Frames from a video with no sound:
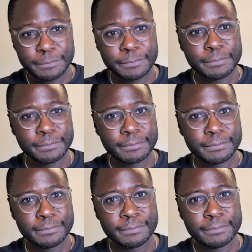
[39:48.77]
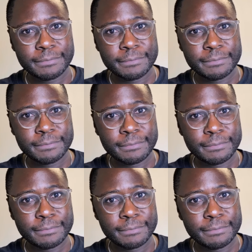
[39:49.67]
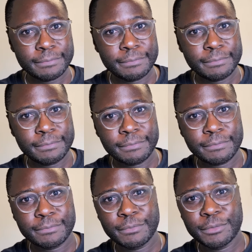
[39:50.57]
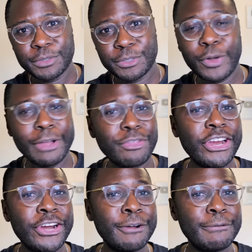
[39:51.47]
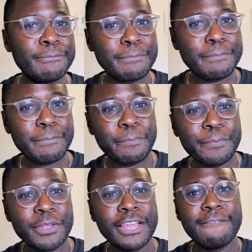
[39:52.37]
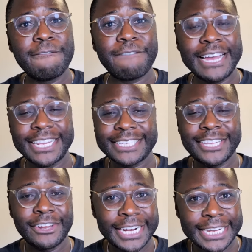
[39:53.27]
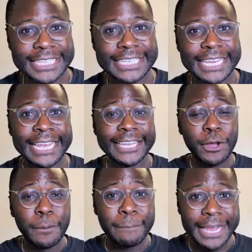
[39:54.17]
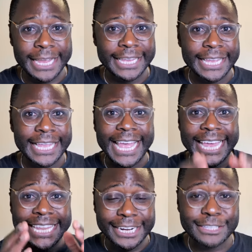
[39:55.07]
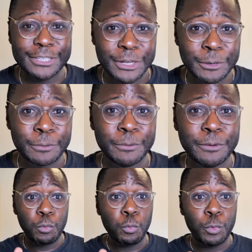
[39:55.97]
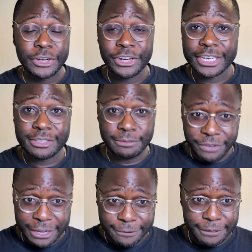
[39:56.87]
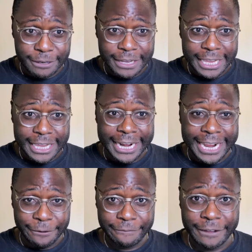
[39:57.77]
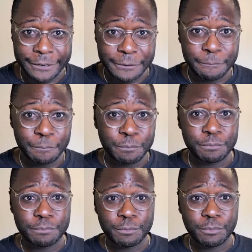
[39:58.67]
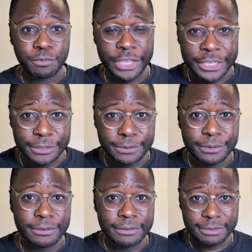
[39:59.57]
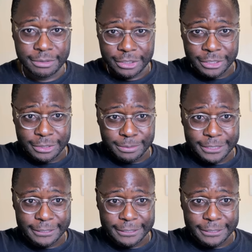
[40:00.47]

we just landed on the moon and the land Go out there find the next 100x, and come back and let us know which 100x you found and how you found it. Thank you. See you next week.